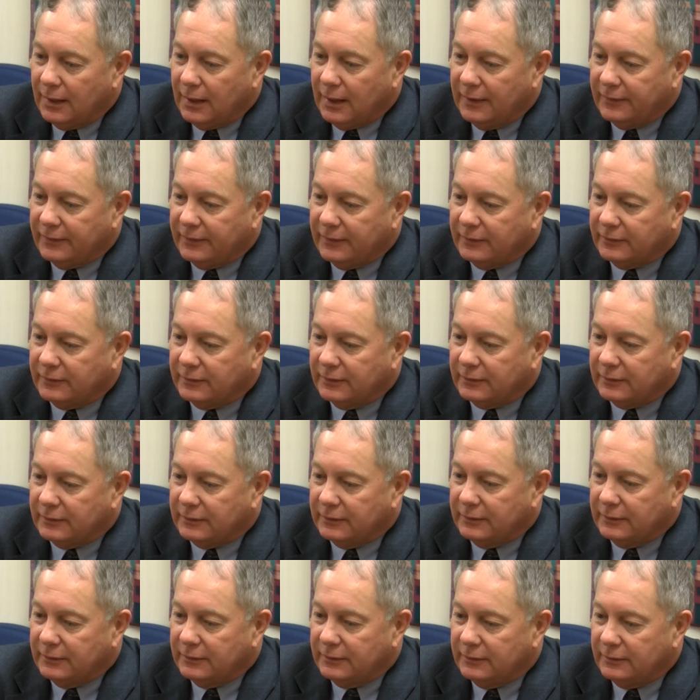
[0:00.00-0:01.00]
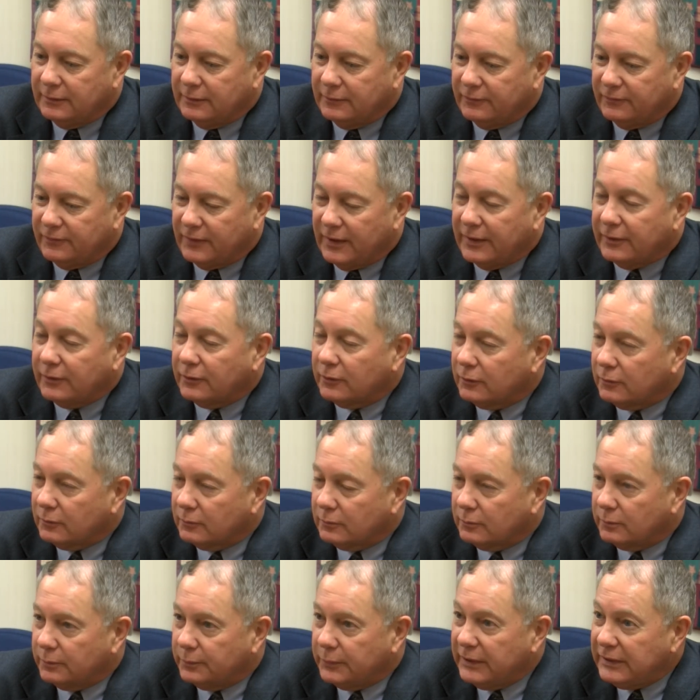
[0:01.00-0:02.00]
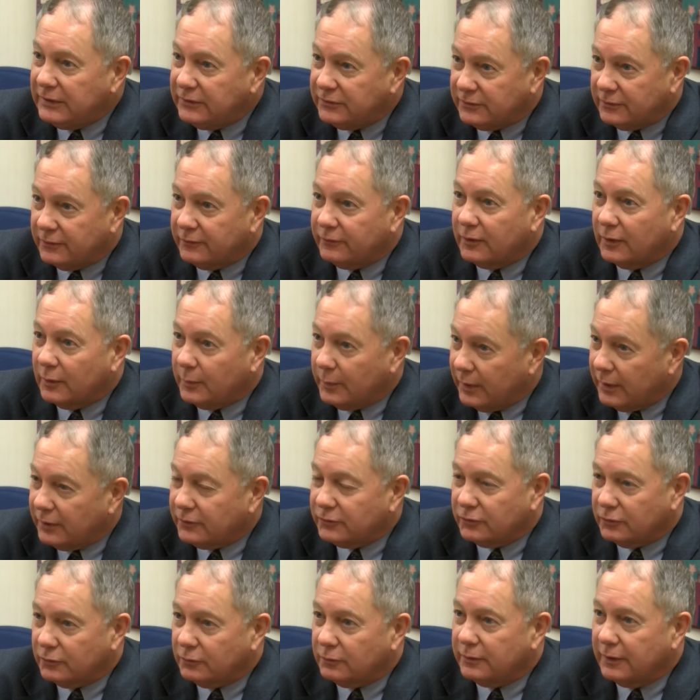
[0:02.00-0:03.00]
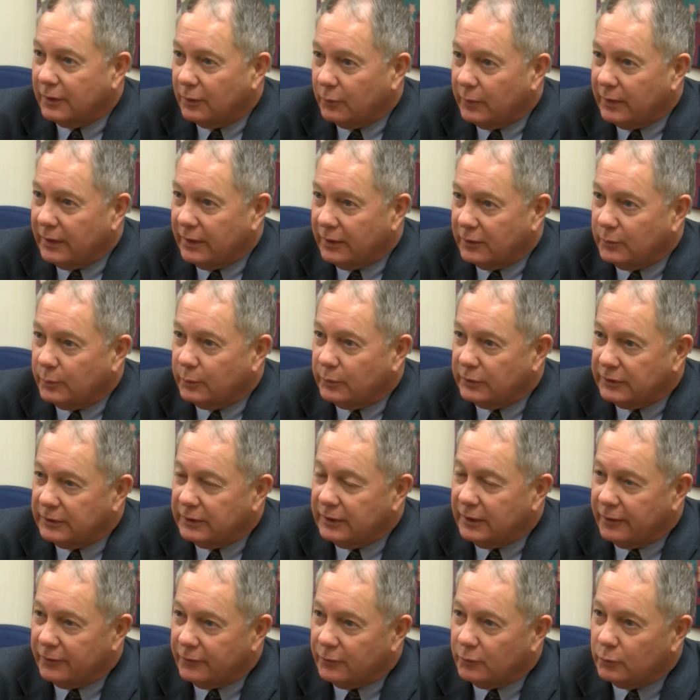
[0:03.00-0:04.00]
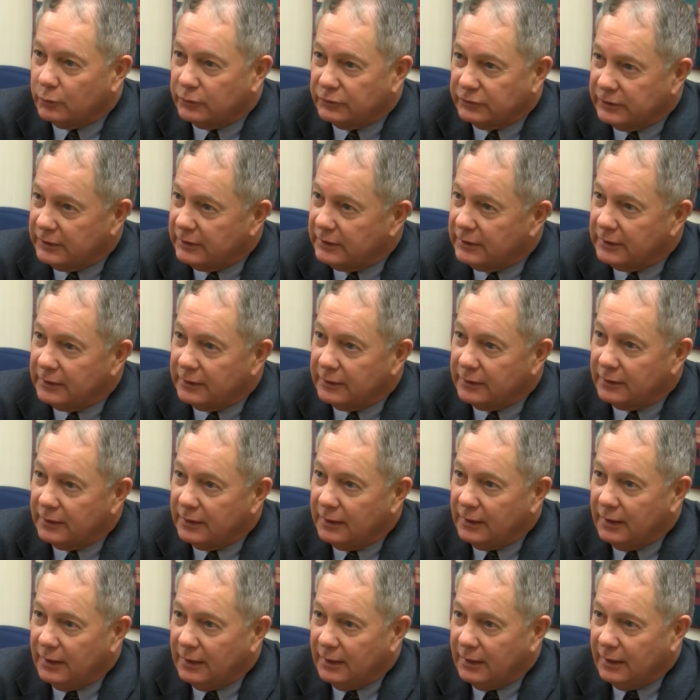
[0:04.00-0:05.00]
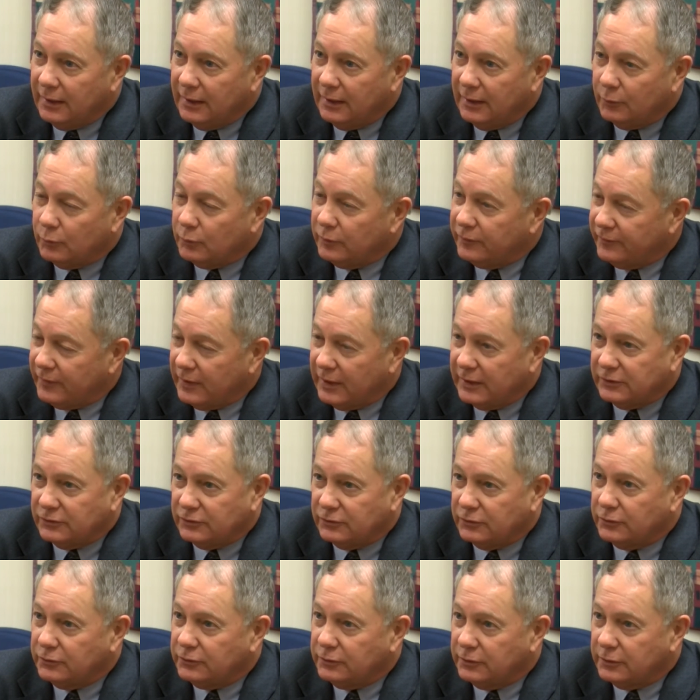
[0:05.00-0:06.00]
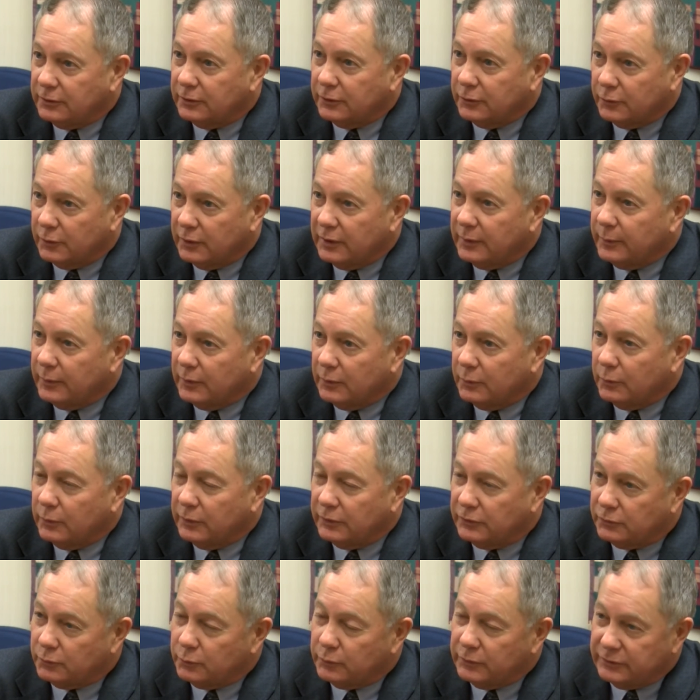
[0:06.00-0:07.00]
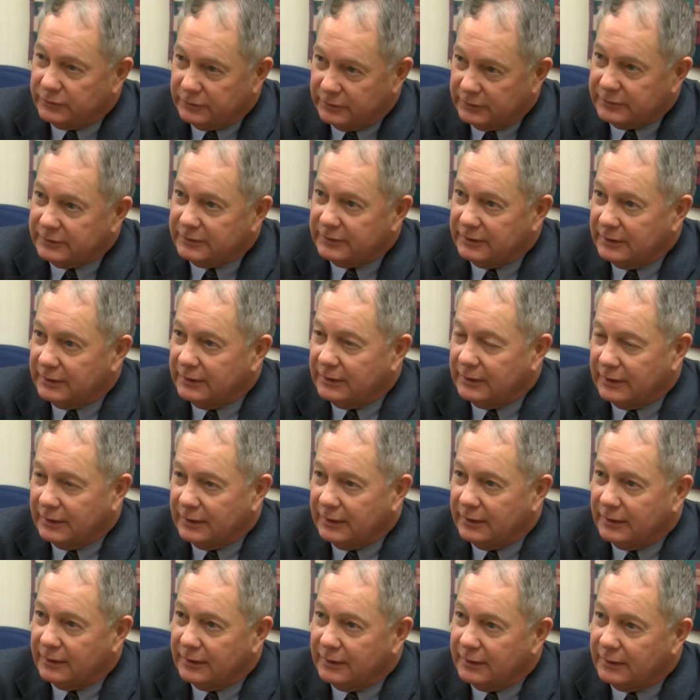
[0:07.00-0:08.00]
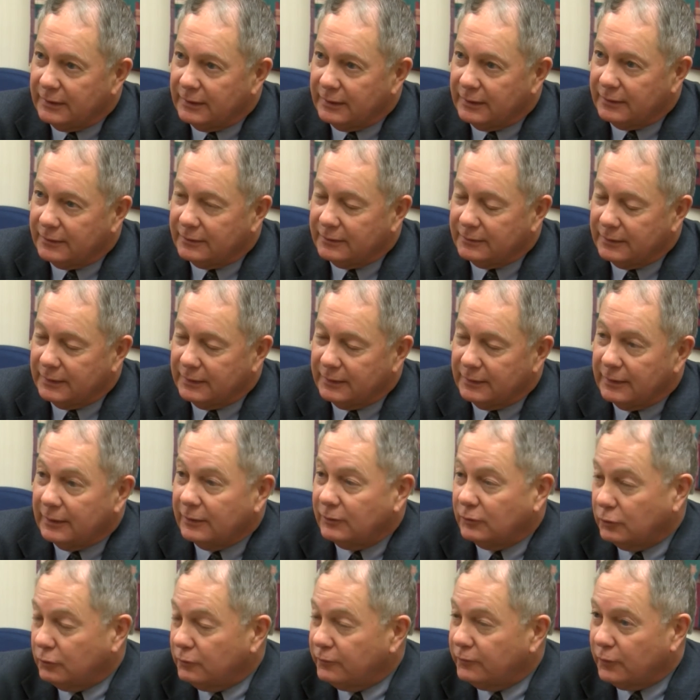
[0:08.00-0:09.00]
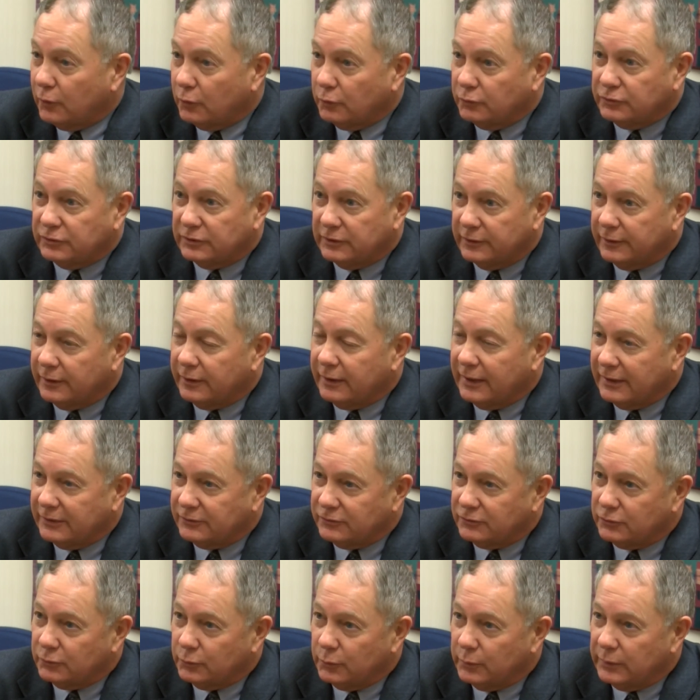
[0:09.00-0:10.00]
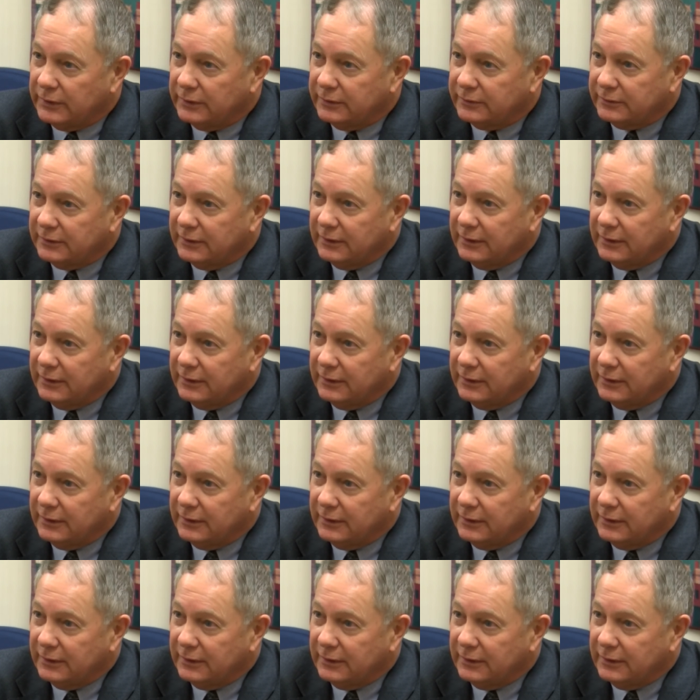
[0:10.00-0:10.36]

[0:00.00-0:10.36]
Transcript: I think that the final piece of the puzzle that we had to put together was getting a revised union agreement, which we succeeded in getting uh, in two votes in the last two weeks.